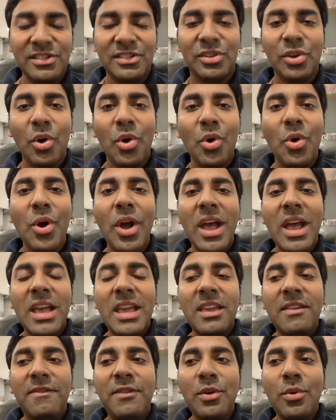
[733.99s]
So
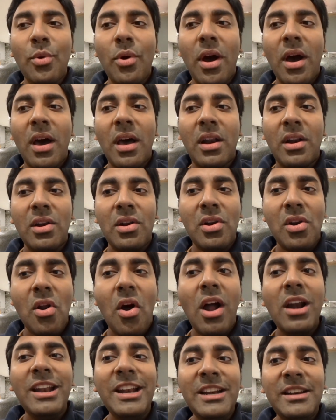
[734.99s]
if you are
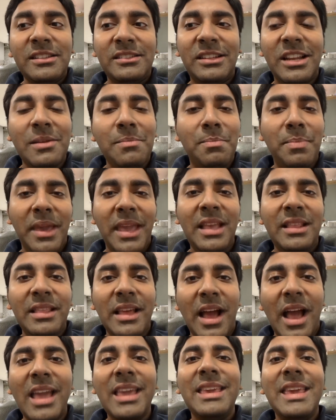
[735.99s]
not interested in paying the
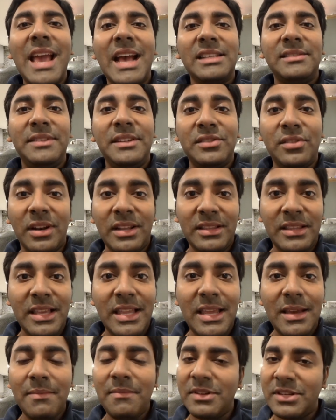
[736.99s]
high gas fees on
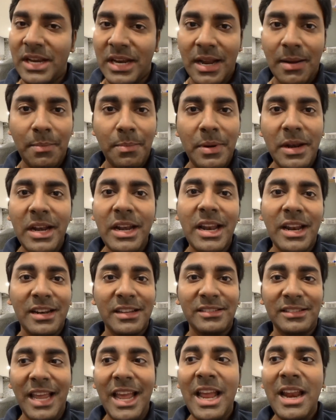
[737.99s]
Ethereum, which I completely
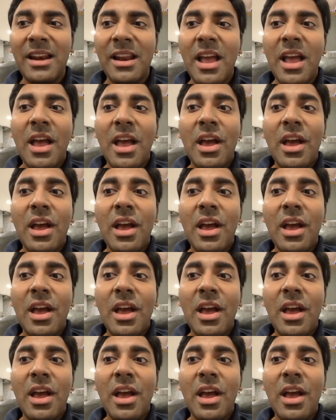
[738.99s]
understand,